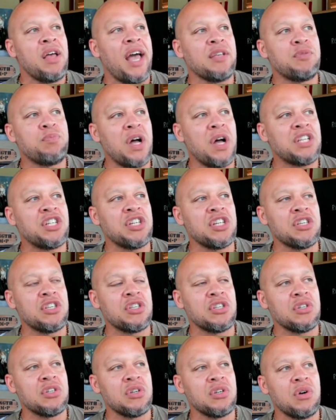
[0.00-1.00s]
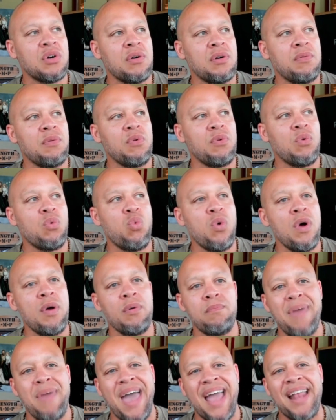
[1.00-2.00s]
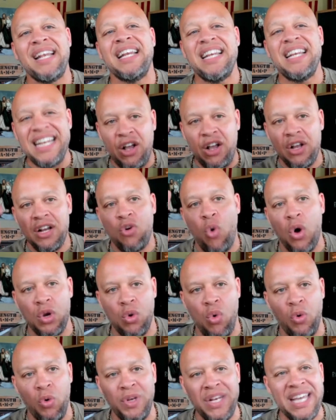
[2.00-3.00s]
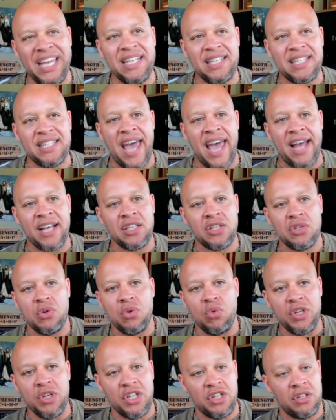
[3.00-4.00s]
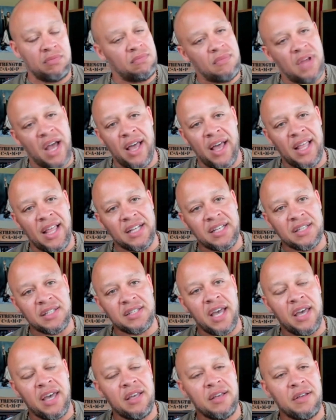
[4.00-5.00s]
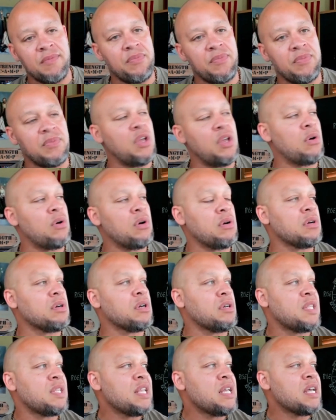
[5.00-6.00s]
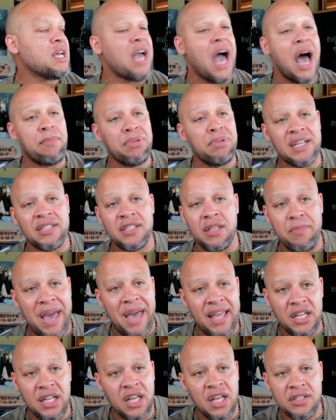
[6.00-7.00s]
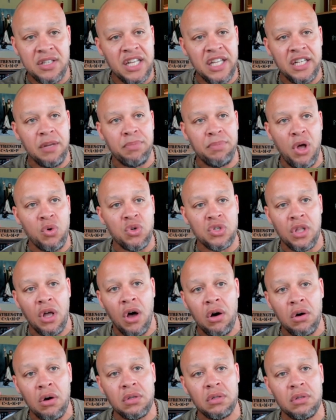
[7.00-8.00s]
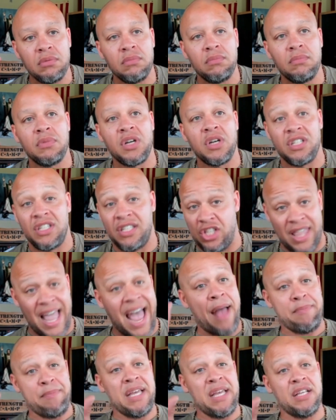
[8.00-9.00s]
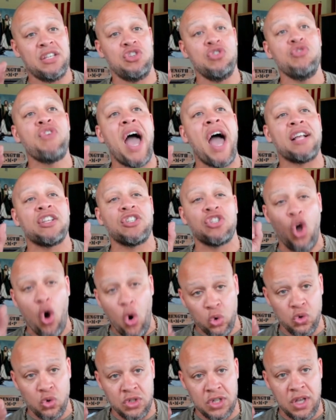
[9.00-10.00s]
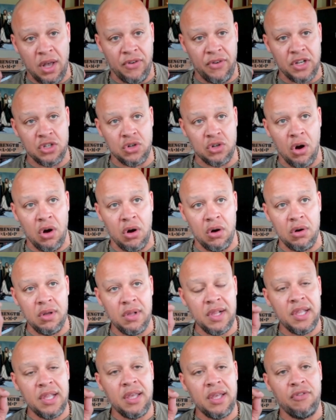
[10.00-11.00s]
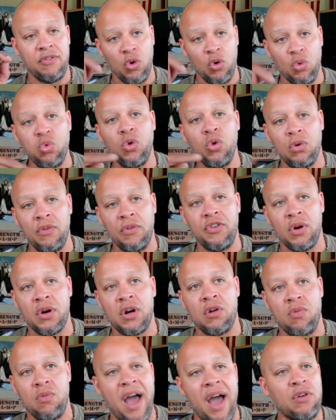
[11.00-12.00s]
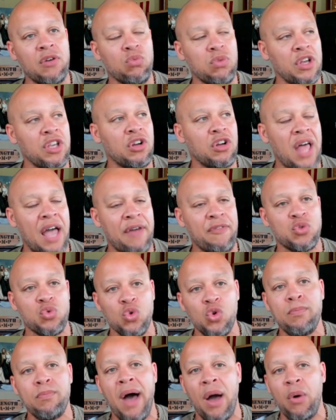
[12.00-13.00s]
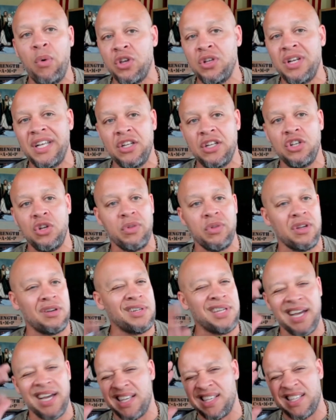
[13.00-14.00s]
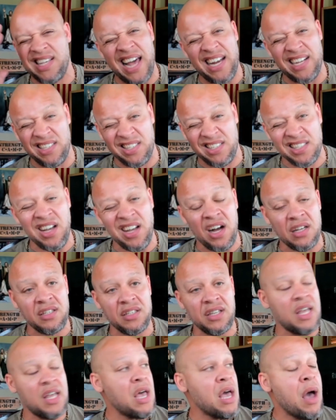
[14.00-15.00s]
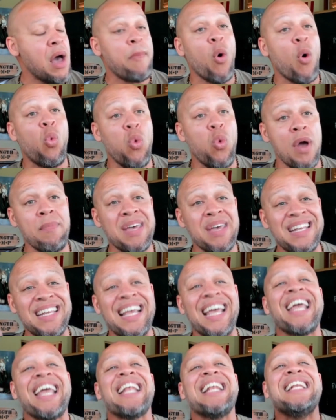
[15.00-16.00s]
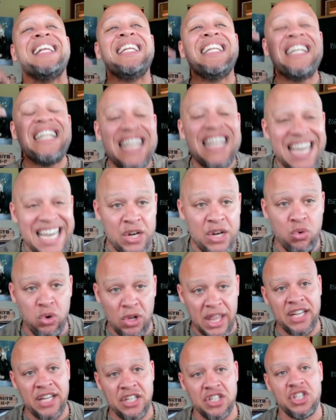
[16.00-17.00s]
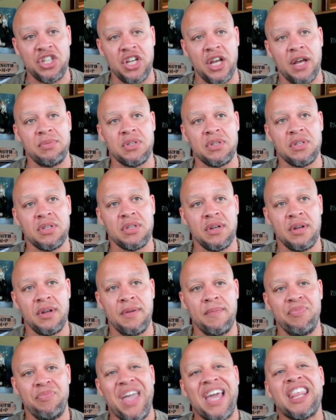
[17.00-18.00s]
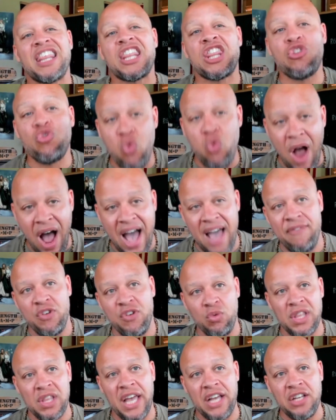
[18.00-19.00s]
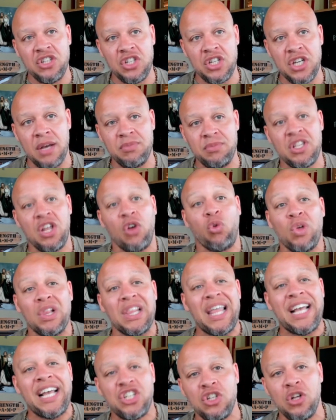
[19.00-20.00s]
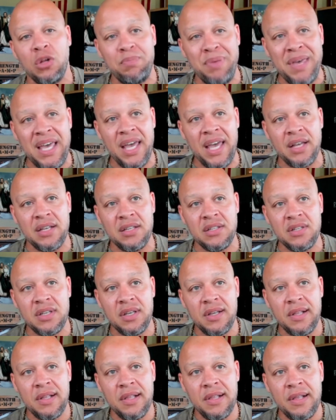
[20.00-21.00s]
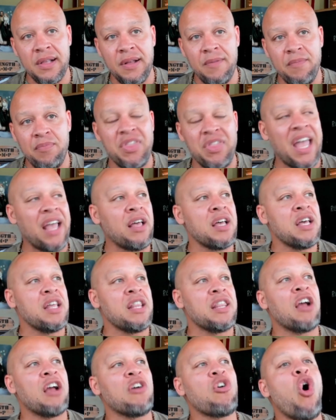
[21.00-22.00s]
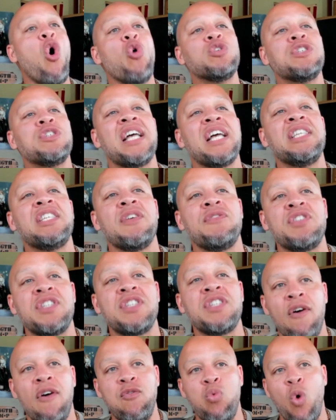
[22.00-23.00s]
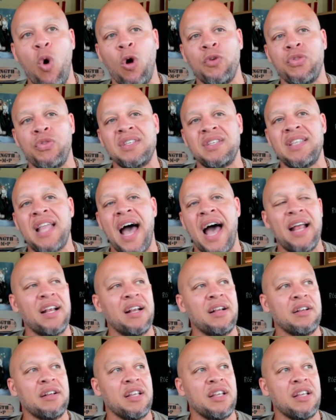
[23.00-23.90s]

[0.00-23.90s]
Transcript: as much as men quote unquote need sex, which I like to say, you know, God bless the man that doesn't need to blow his load, because that means you've got total self control. If you're if you're around and your life is ruled by what you need to do with your dick, it kind of sucks. But women need relationships. They thrive in relationships. They're relational beings. They, their whole sense of self worth is not,